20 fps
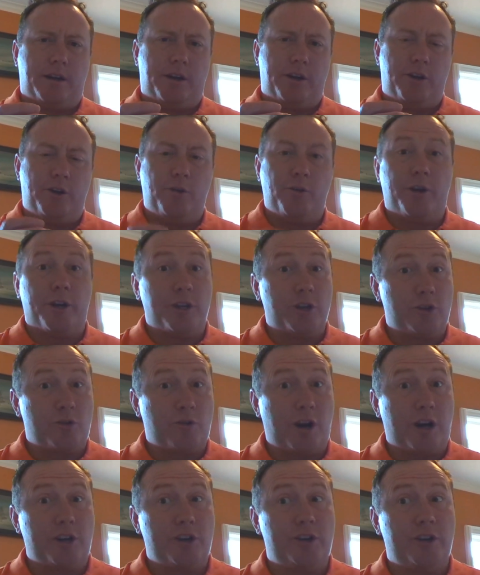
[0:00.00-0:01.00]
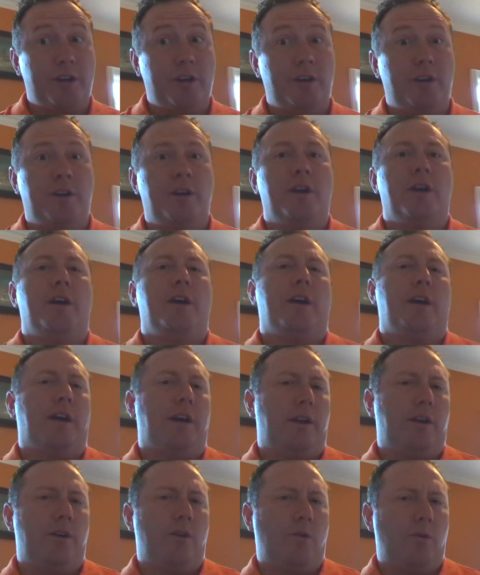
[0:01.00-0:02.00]
new construction
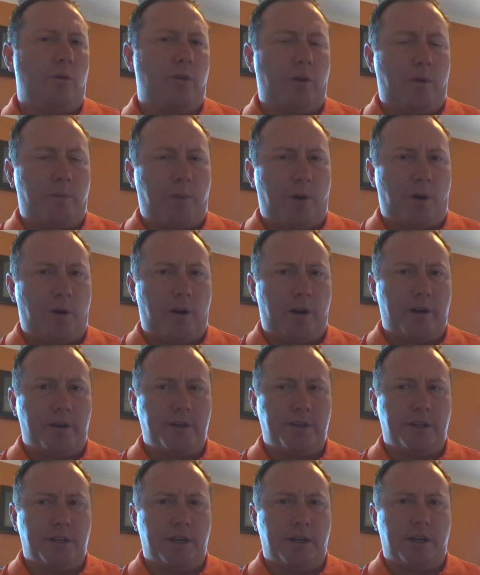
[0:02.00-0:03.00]
in an older part